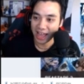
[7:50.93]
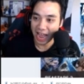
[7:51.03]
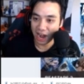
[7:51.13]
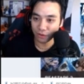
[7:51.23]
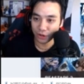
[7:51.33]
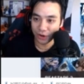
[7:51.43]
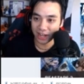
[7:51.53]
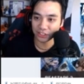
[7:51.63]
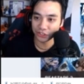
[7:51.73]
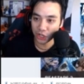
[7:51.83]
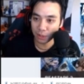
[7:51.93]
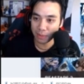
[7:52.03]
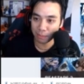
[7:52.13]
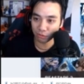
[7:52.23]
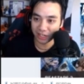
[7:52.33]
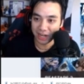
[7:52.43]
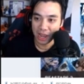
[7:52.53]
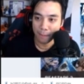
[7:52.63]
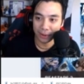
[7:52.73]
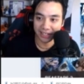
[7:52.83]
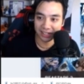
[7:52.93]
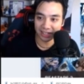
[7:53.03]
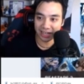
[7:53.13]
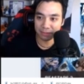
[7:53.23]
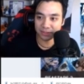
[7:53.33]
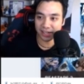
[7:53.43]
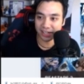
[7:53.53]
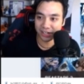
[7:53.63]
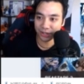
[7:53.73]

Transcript: Arrow has no memory, but he claims that